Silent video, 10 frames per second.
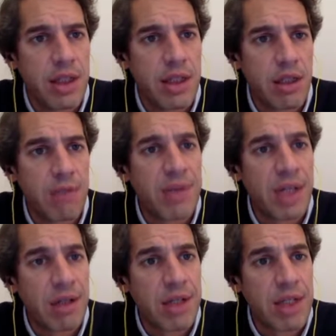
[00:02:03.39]
in the long
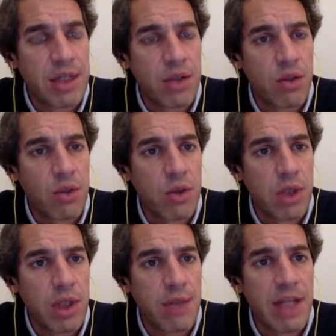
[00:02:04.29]
term oriented
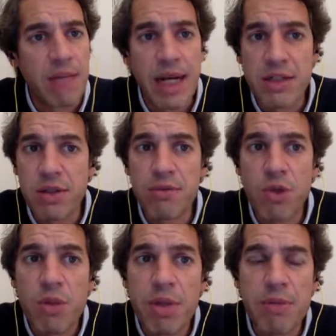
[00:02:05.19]
to giving advice to
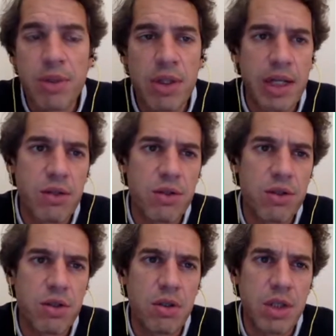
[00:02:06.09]
the people and
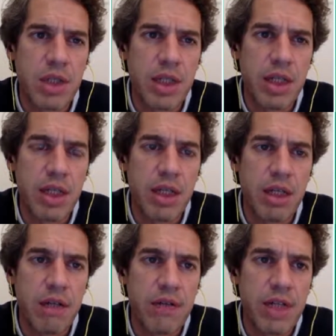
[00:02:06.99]
also uh, taking
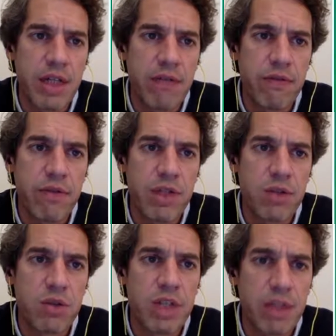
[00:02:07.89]
care of the uh,
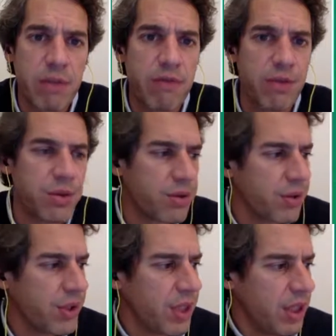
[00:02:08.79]
sustainable future.
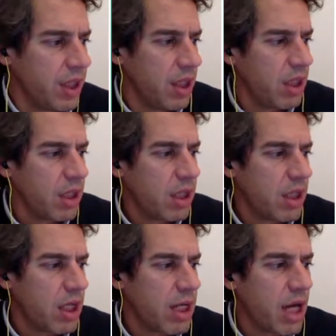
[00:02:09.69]

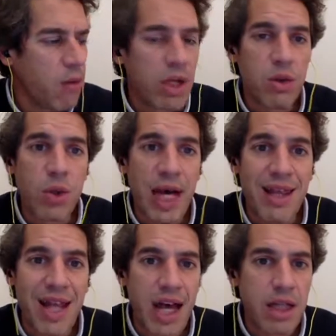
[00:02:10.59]
Uh, I want to
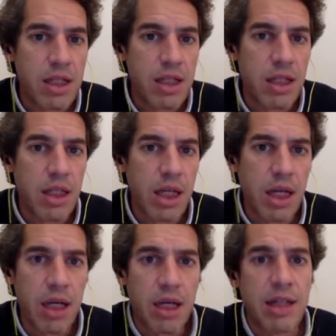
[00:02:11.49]
highlight,
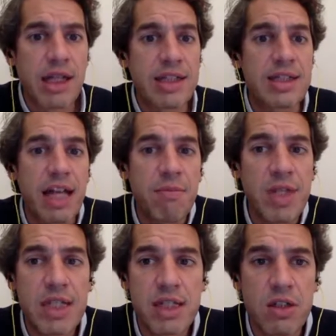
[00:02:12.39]
uh, next
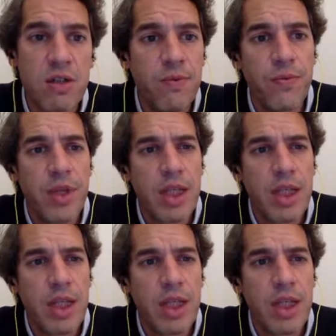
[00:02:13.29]
slide please, Esco.